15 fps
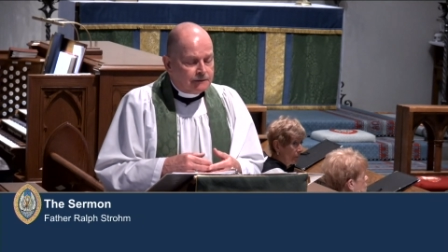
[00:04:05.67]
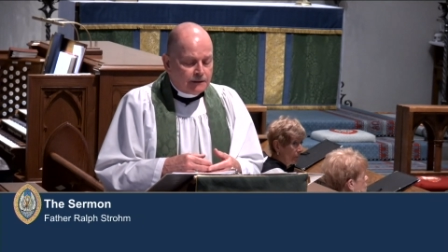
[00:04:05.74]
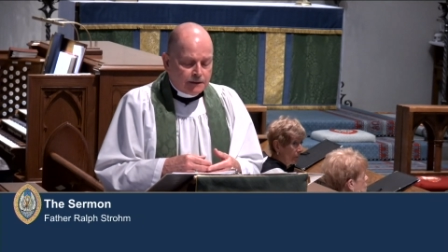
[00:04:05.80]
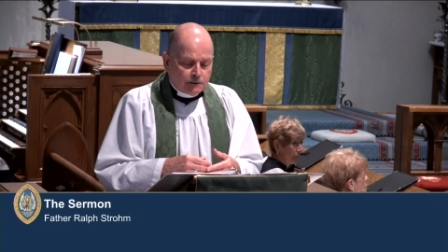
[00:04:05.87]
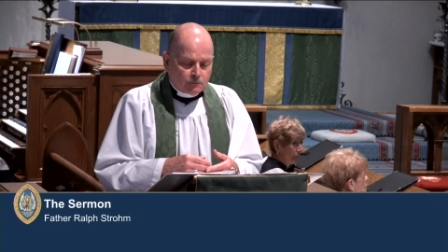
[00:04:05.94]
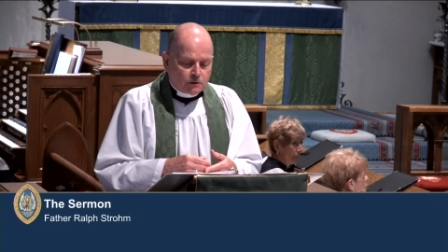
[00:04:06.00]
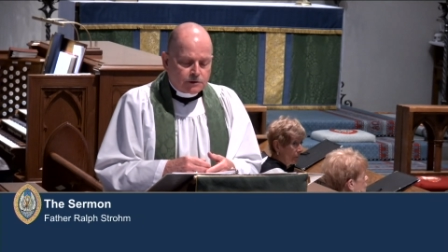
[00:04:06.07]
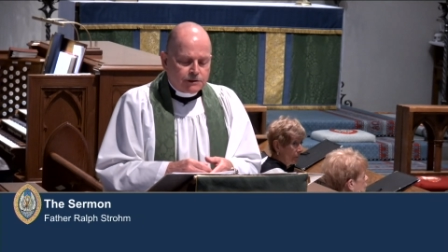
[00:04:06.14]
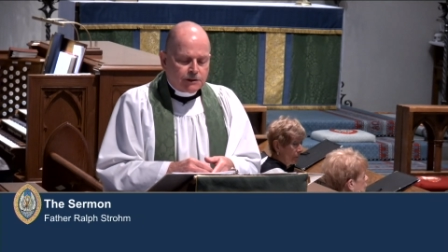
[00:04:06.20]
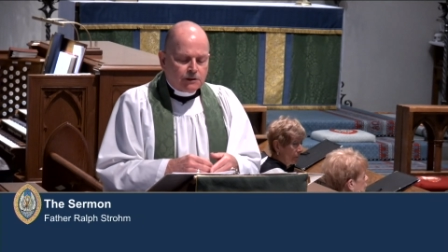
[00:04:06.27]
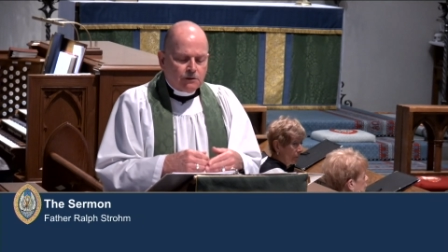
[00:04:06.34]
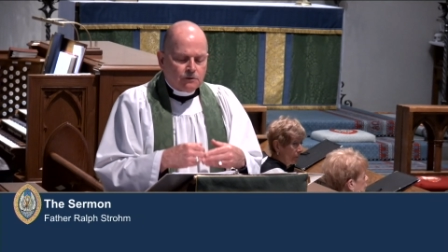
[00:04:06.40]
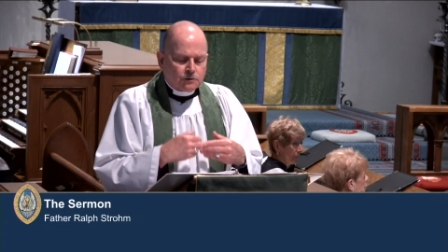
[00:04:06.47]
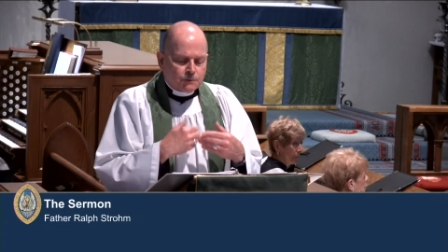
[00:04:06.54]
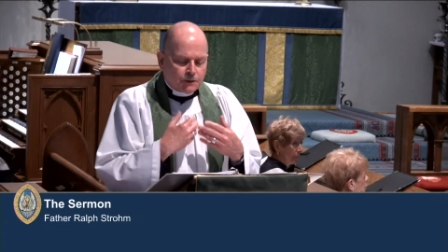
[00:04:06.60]
In other words, he
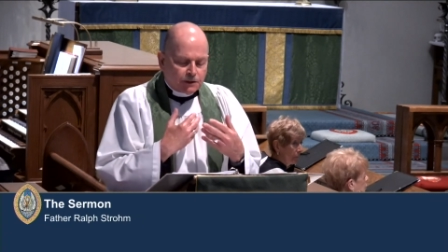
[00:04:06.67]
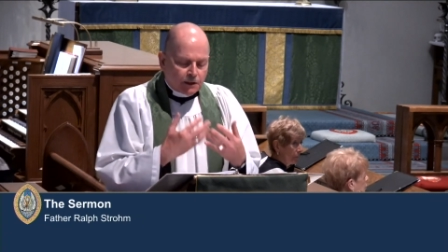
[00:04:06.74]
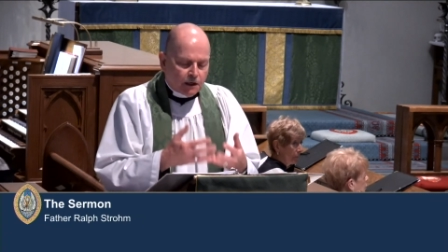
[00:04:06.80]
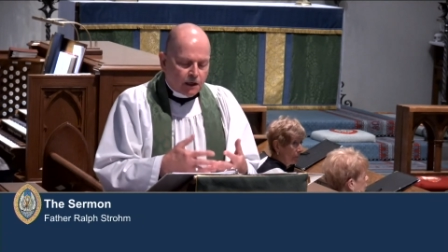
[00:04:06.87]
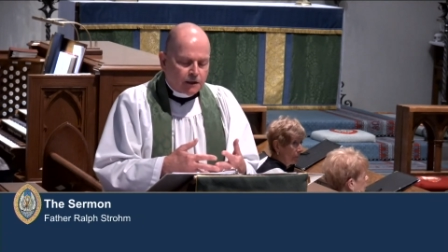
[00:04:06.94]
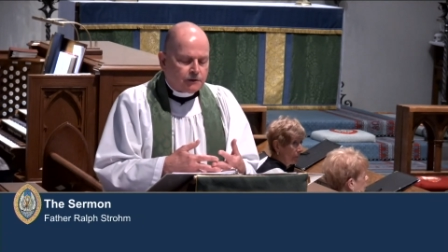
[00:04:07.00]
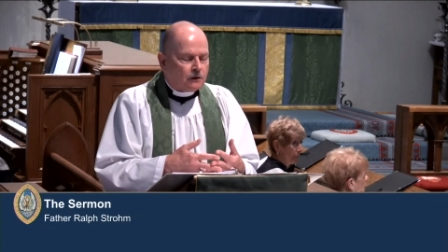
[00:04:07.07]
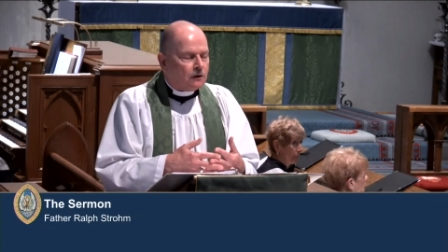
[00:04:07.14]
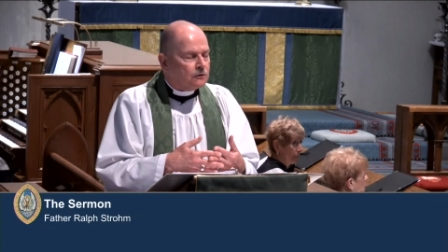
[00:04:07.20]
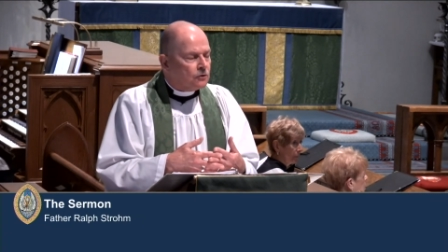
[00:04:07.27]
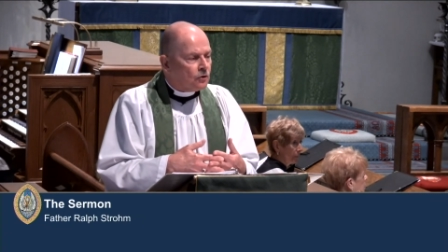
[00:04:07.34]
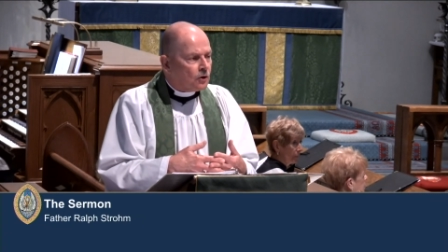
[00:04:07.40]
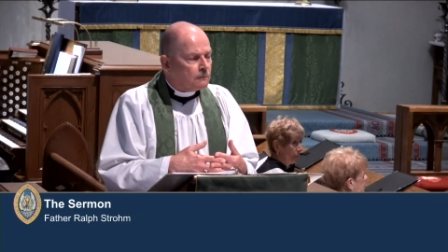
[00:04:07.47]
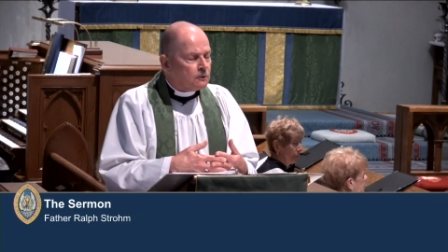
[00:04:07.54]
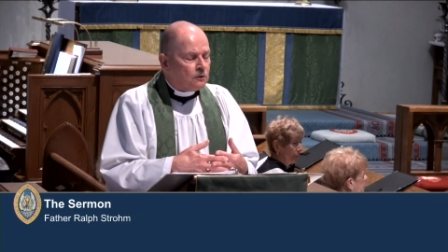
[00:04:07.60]
goes beyond our
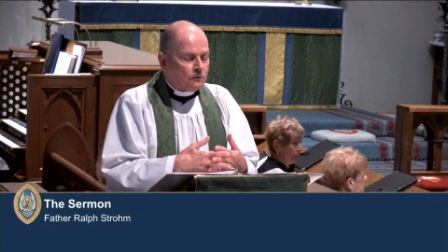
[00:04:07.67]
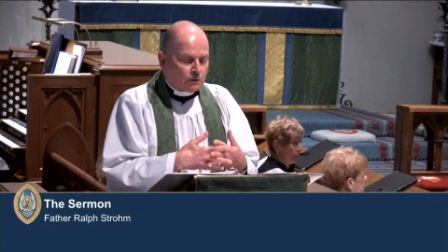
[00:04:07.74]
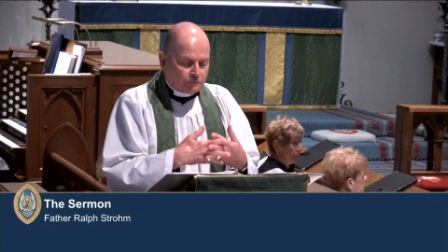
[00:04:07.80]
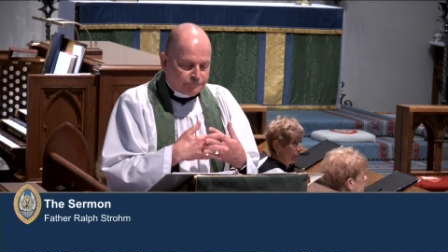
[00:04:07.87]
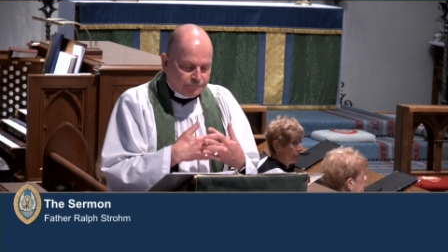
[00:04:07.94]
normal or